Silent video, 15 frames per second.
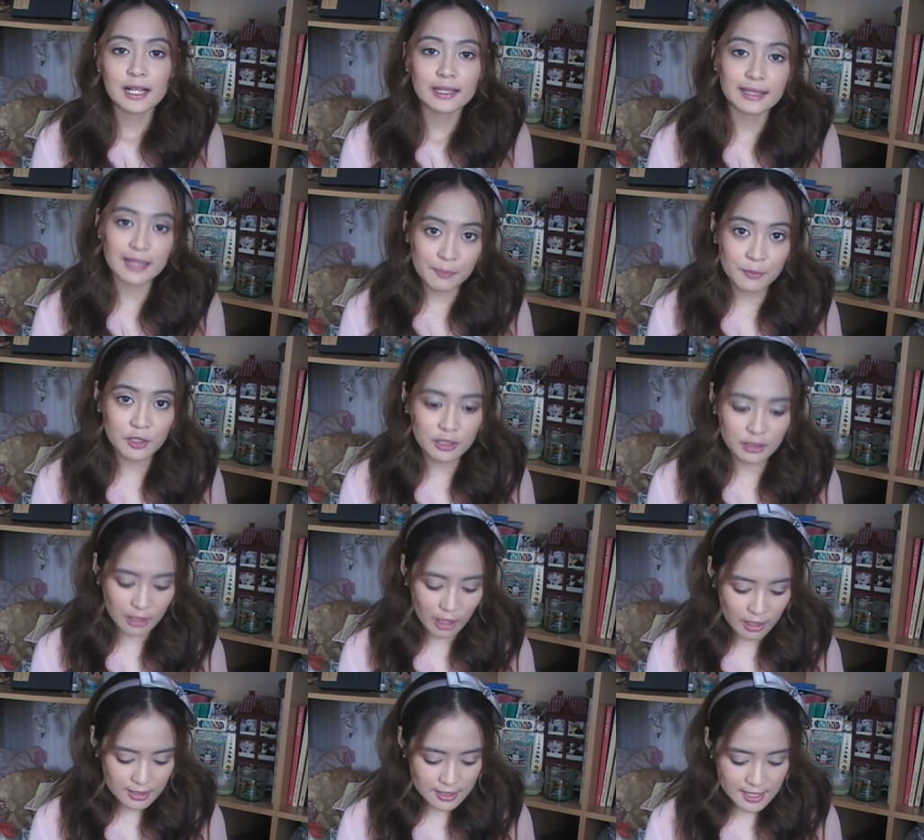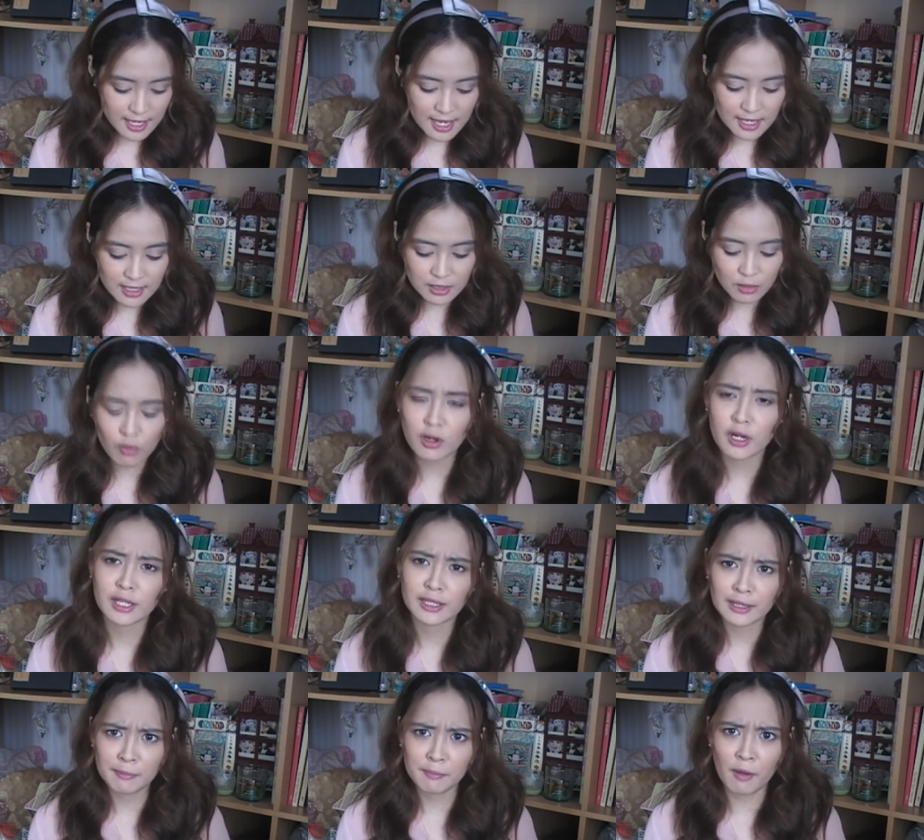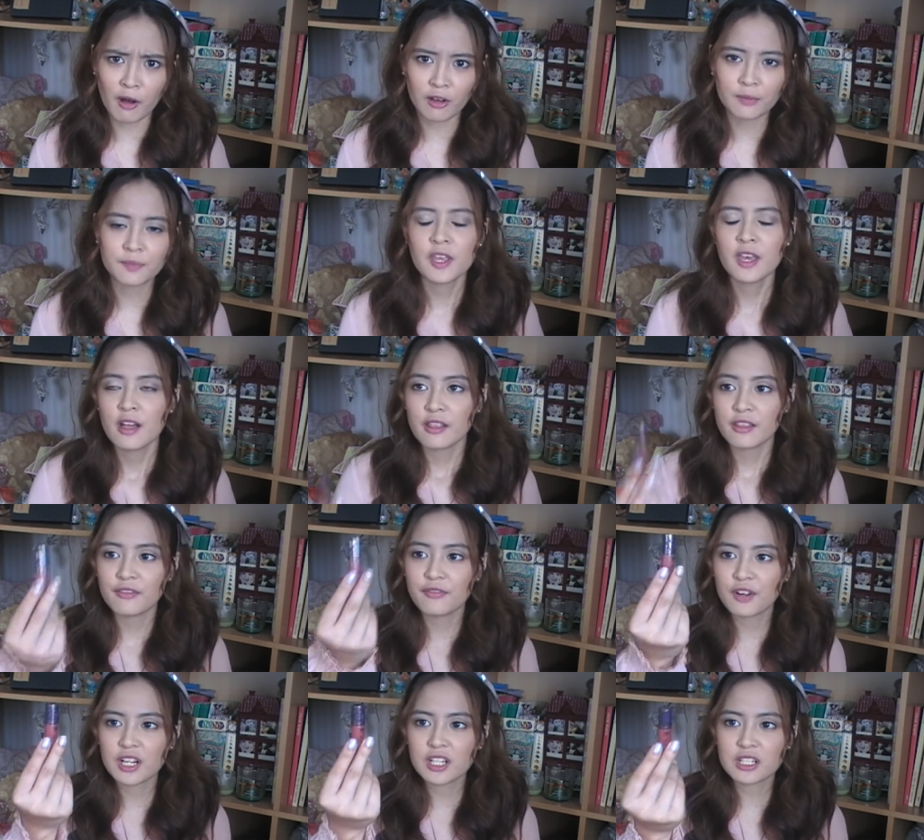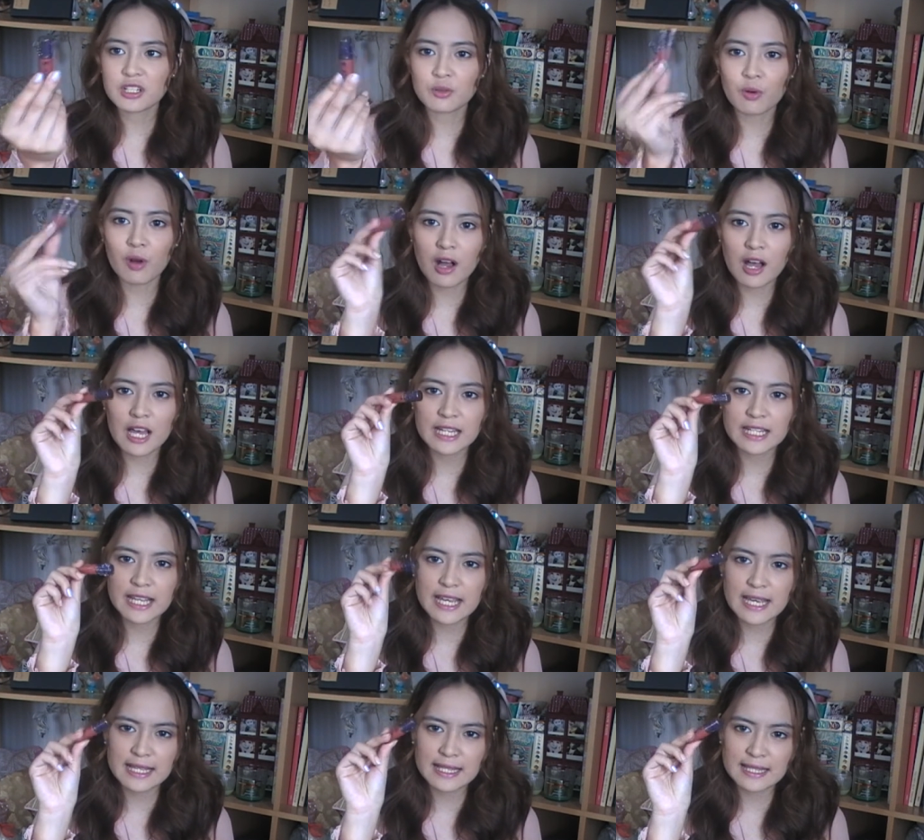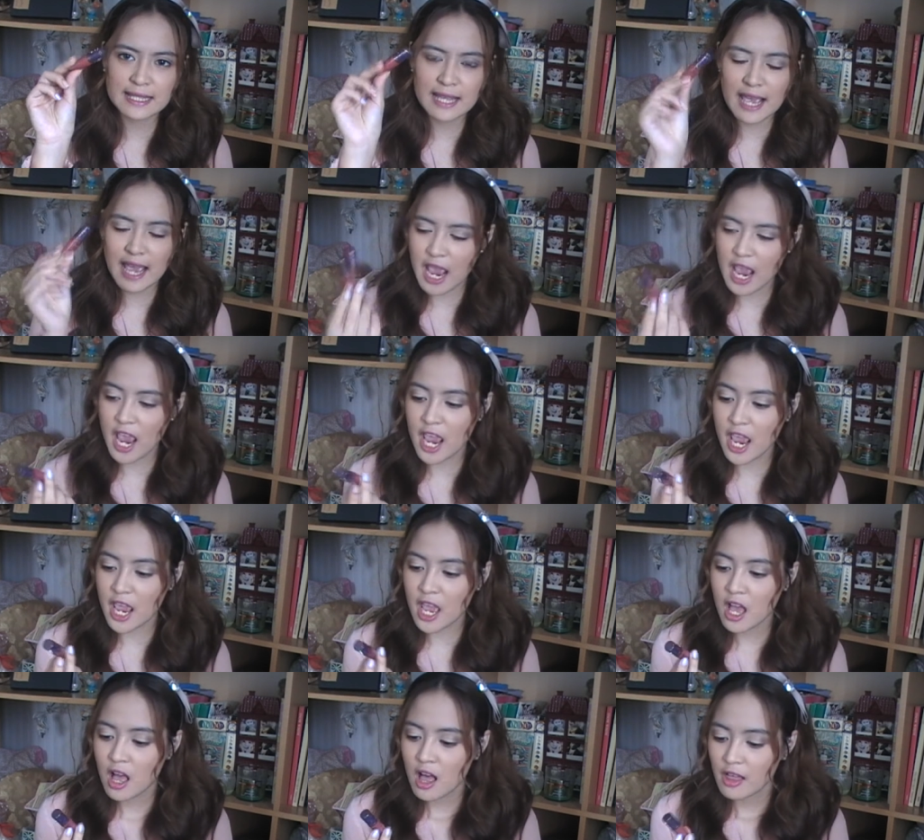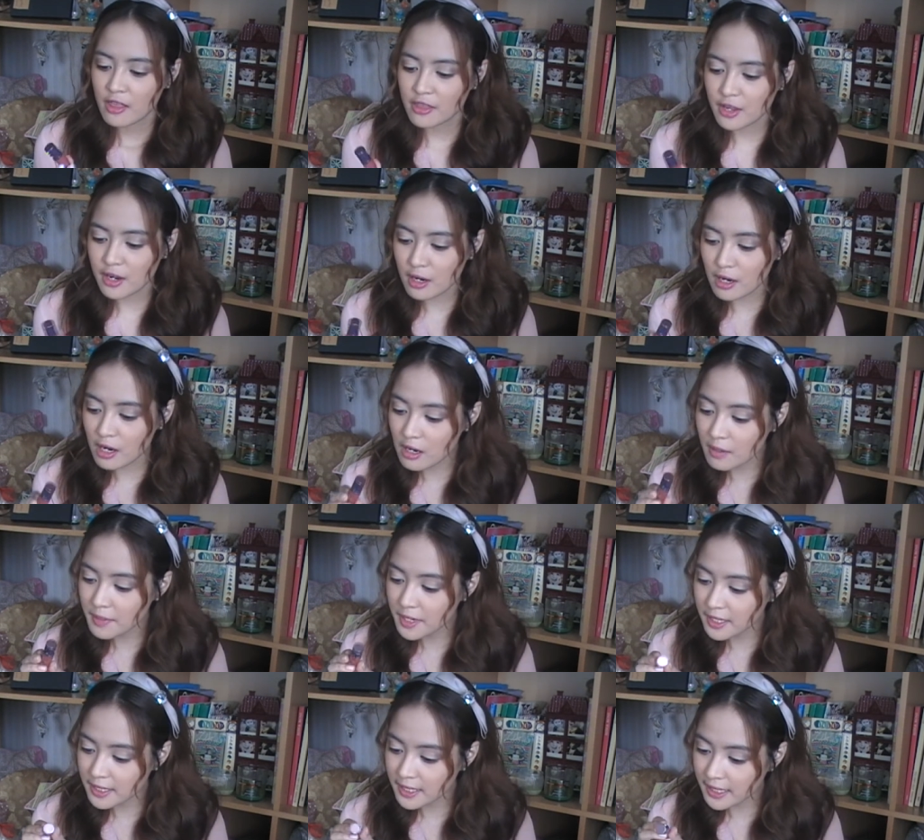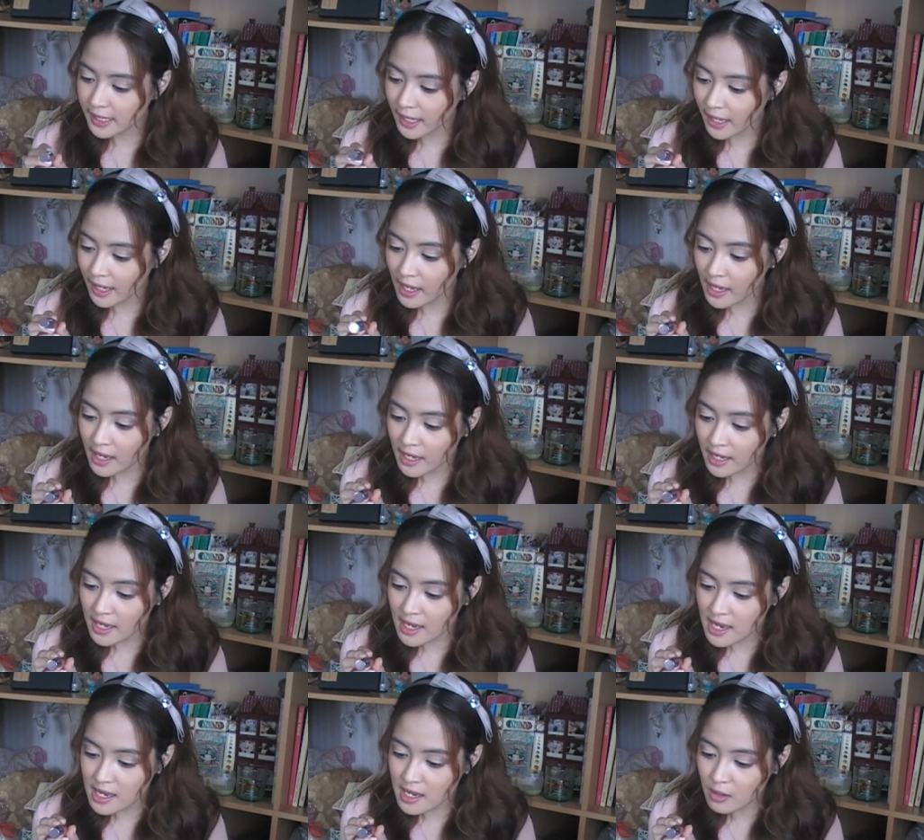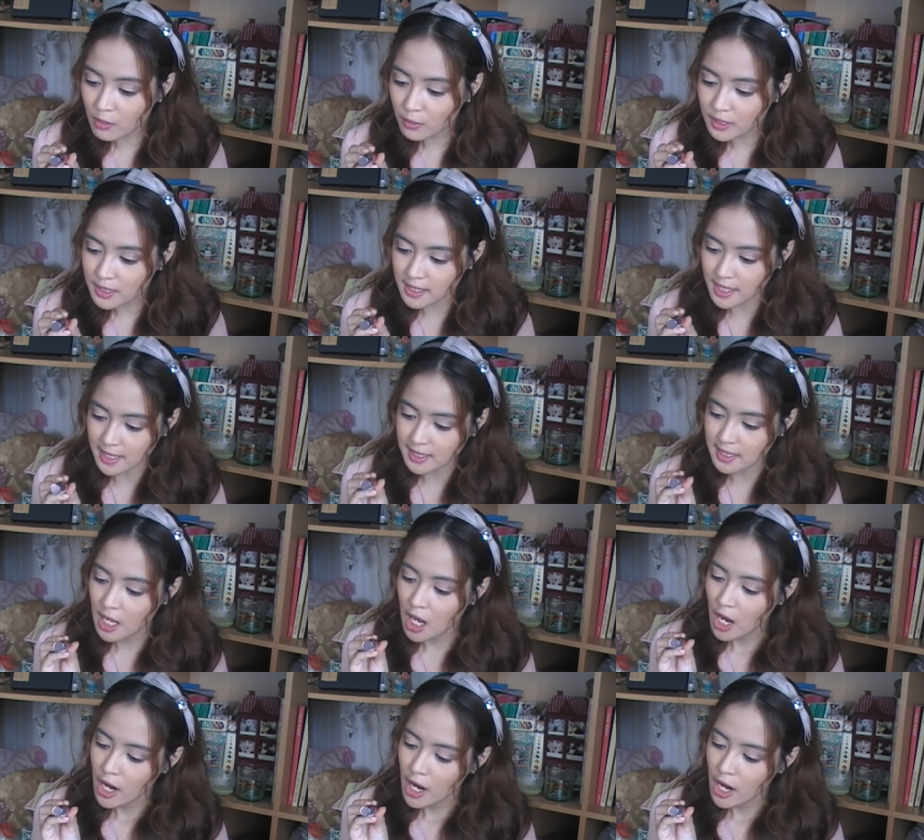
lip glosses or a lip balm. The first one is a the Urban Decay, what's this?